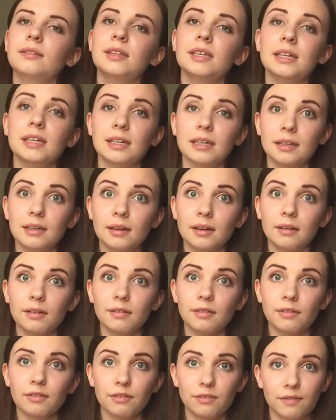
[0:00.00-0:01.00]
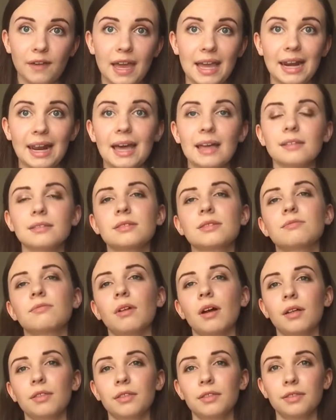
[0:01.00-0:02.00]
the Feylands
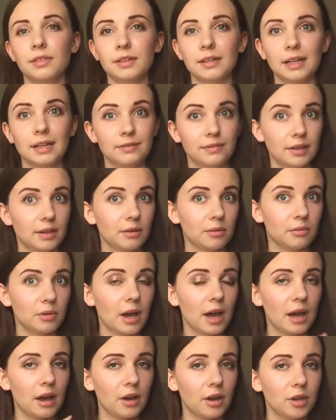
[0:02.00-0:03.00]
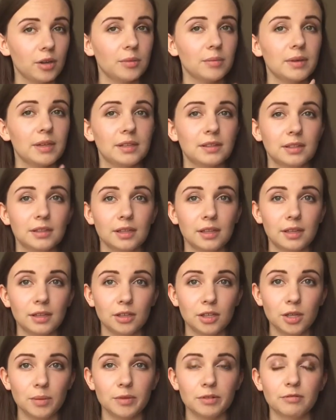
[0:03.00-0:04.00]
rather than living at home in the
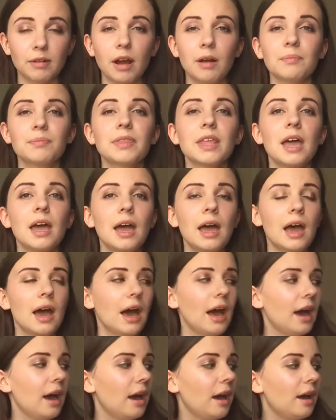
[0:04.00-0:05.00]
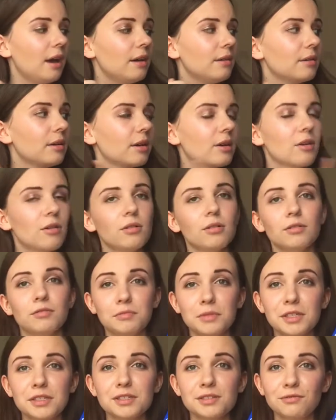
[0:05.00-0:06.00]
human realm. A Court of
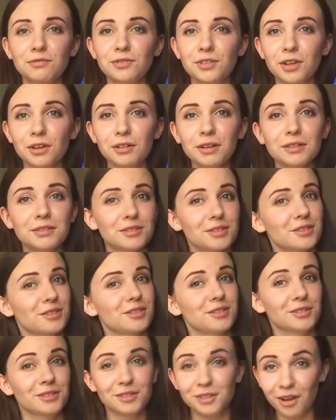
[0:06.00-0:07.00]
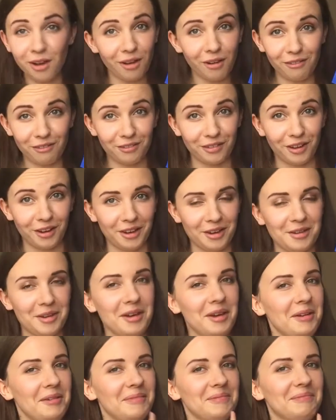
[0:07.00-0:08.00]
Mist and Fury does not follow
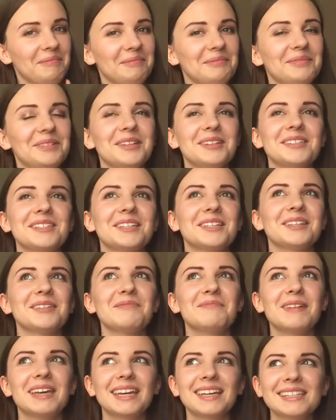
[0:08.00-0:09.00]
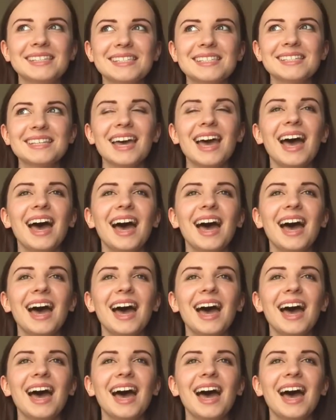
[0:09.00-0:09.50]
Beauty and the Beast,